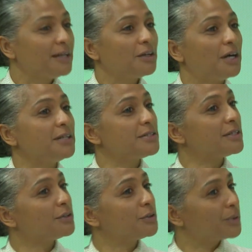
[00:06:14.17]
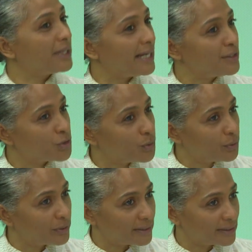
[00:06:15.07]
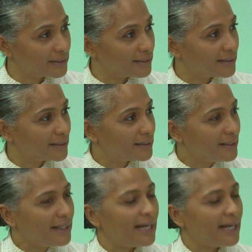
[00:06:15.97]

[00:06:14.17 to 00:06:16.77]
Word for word: God is the creator. Mm-hmm. mm-hmm.